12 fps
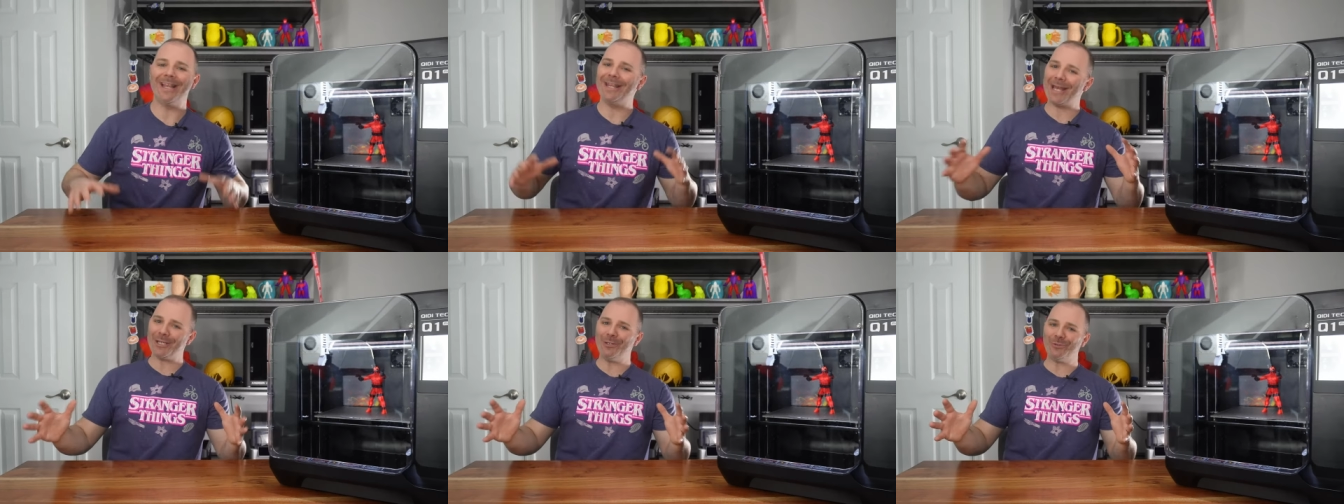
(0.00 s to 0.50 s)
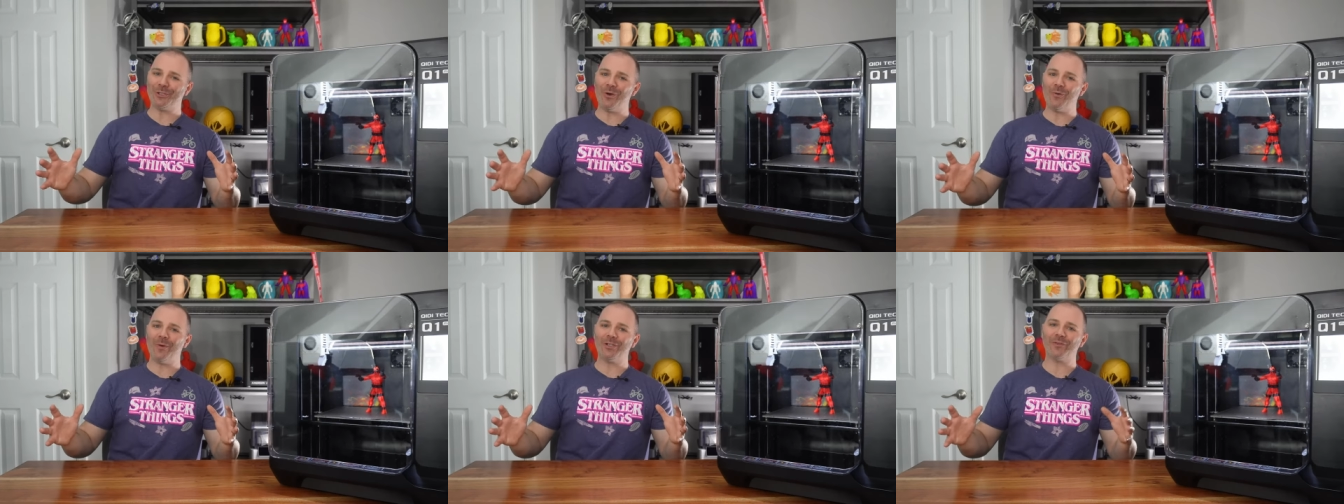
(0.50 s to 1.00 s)
Thank you
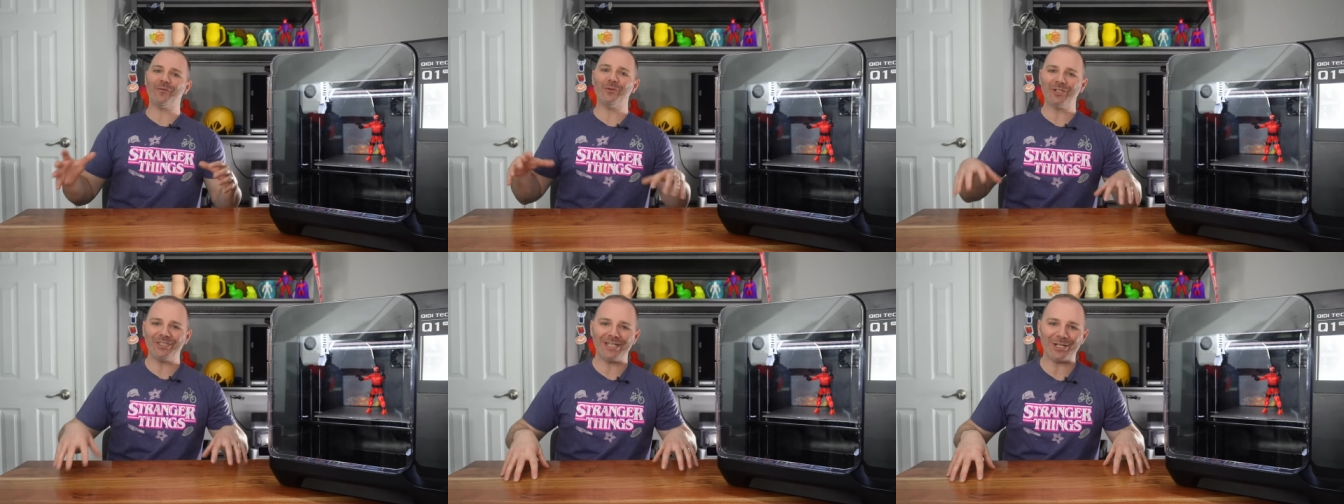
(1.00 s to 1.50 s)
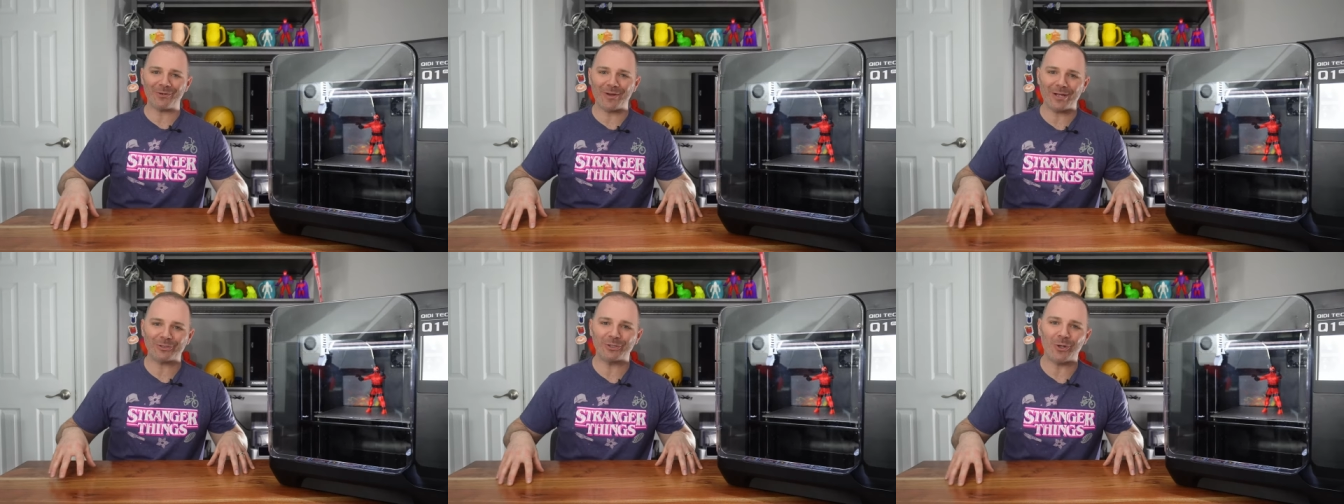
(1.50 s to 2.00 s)
so much for sticking
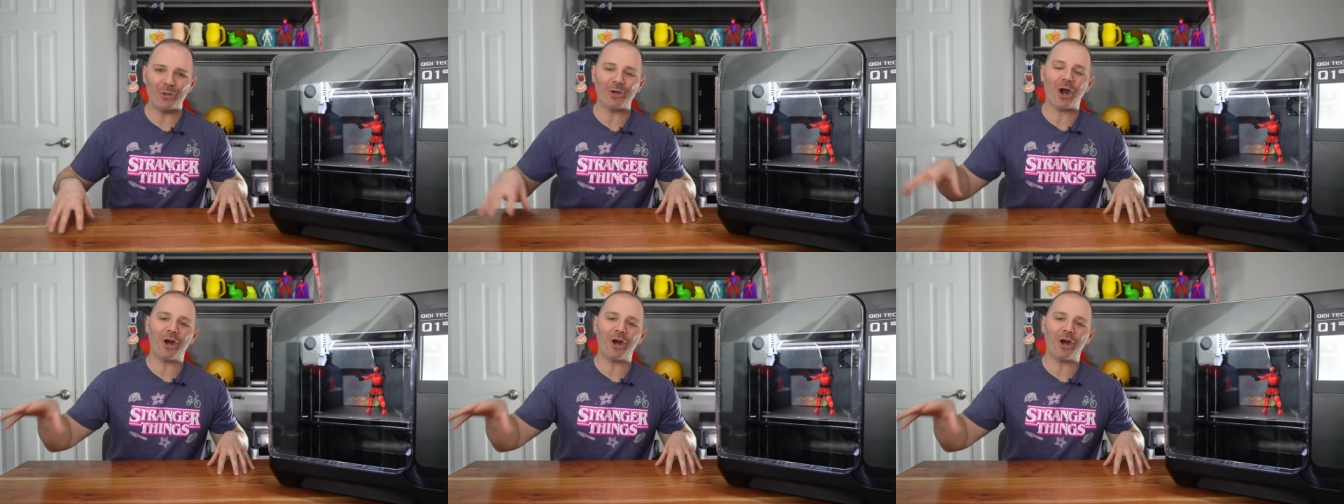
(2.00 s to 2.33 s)
around so long.